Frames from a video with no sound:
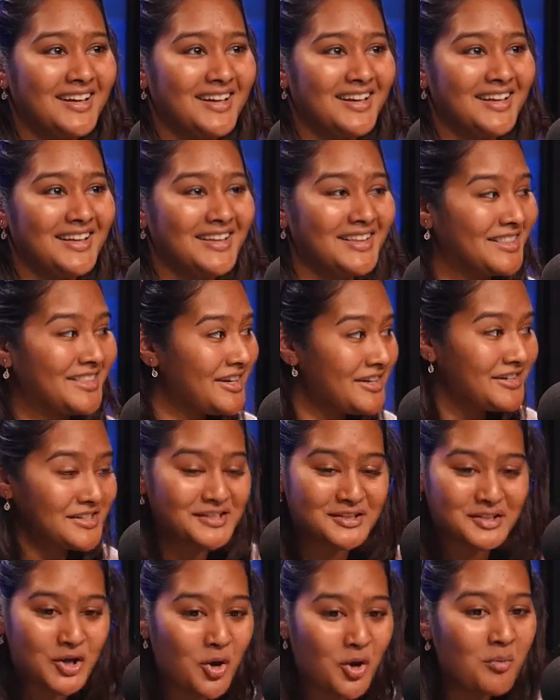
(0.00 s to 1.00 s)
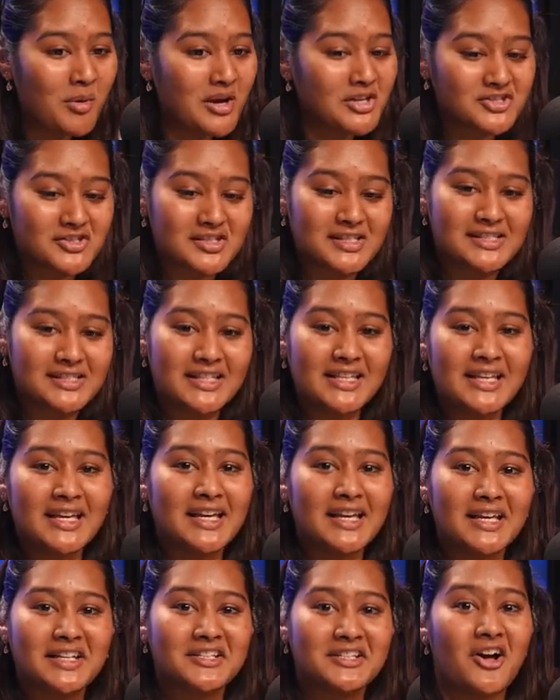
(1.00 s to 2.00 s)
There's so much to see
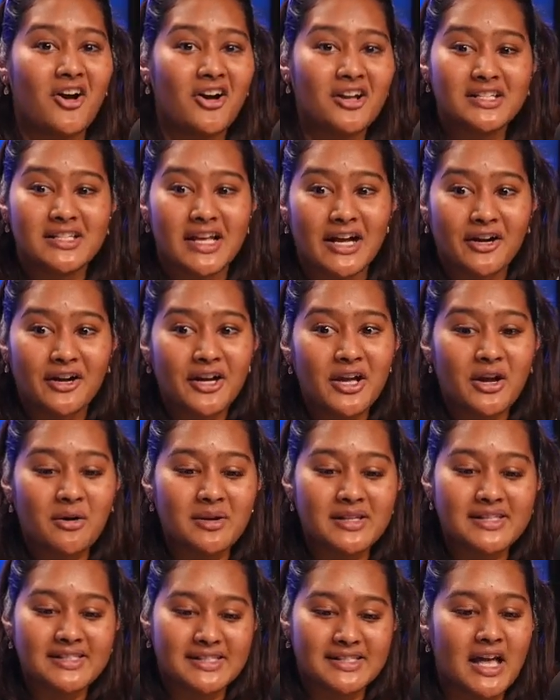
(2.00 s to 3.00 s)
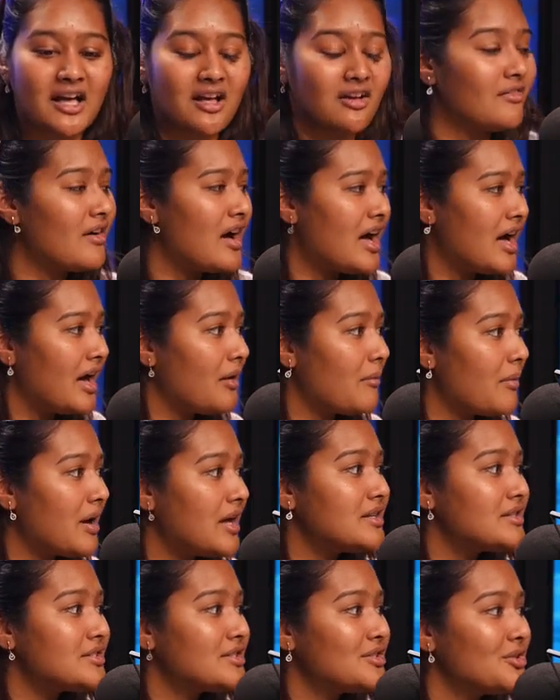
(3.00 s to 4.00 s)
in Ontario itself. I
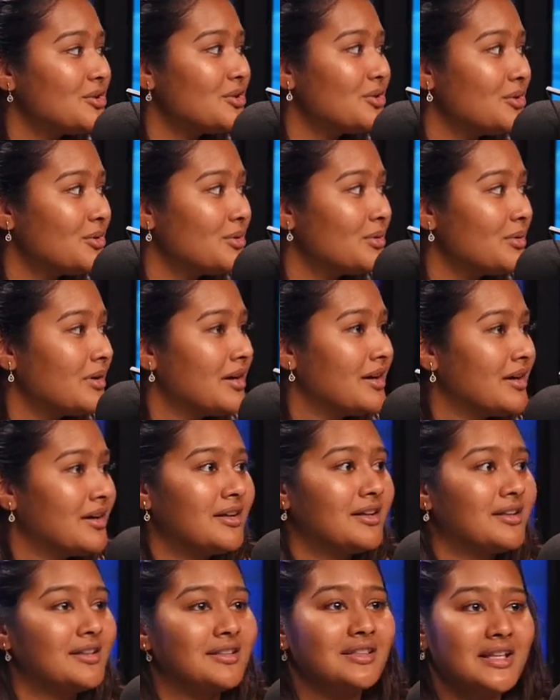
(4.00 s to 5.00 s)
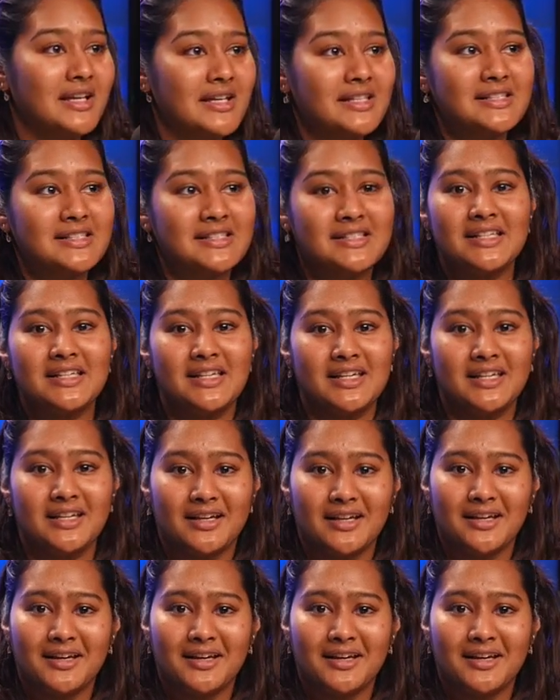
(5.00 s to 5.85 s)
went to Lindsay.